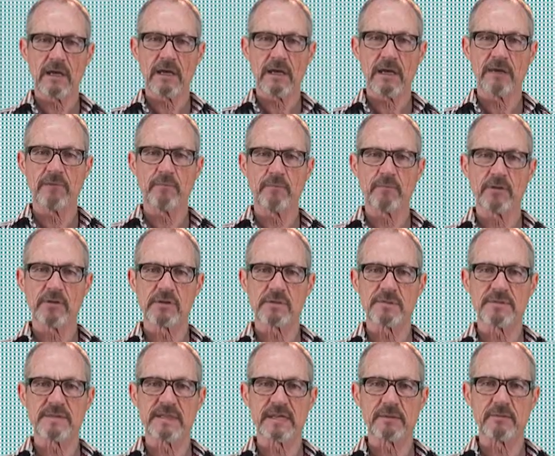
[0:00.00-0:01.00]
And the
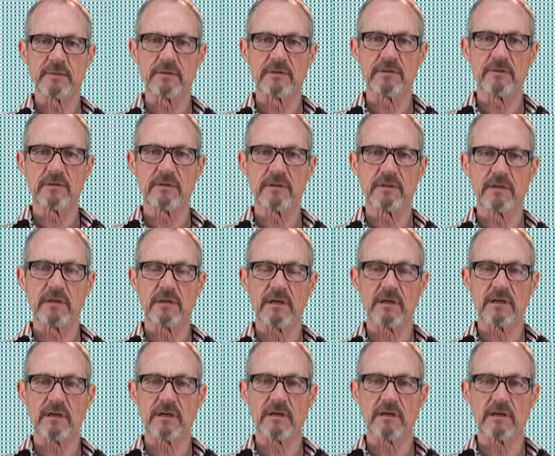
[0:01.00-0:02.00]
bottom segment
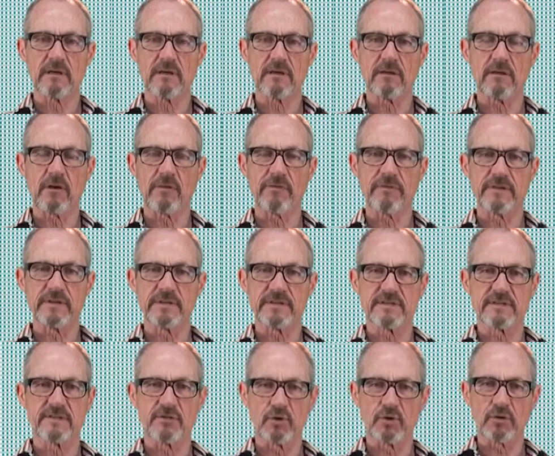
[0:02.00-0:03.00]
of this
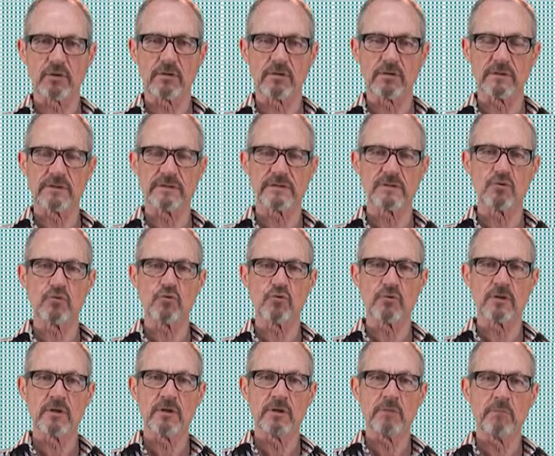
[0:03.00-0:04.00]
circle is
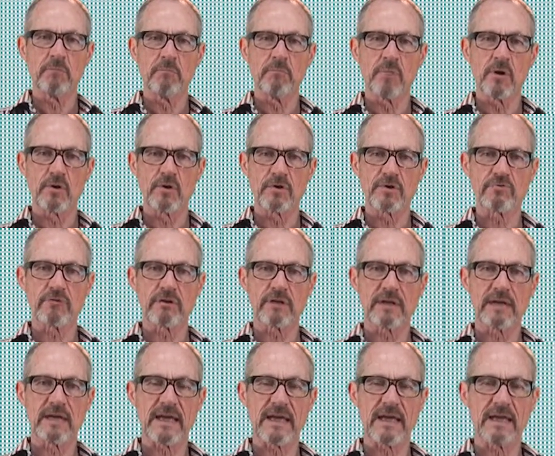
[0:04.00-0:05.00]
called
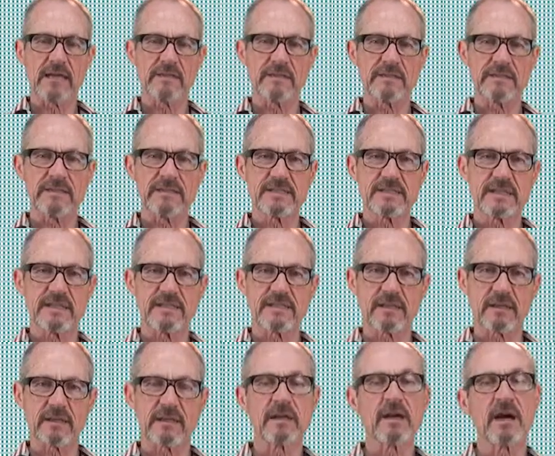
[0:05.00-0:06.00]
monitoring and
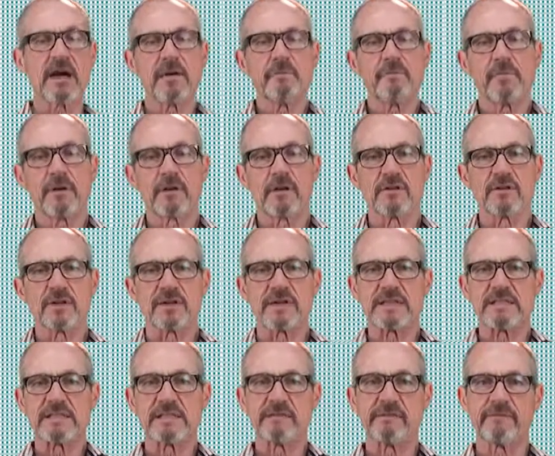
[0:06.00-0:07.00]
assessing. And I
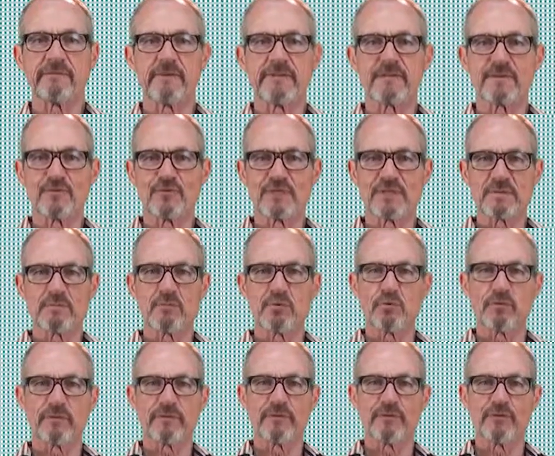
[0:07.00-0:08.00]
apologize if it's too
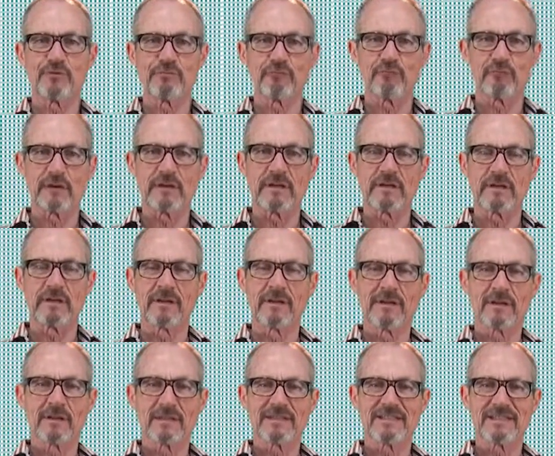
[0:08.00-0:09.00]
small for you to read
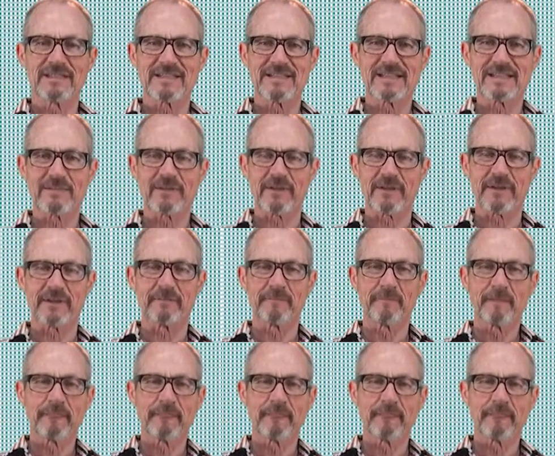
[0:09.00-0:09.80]
successfully.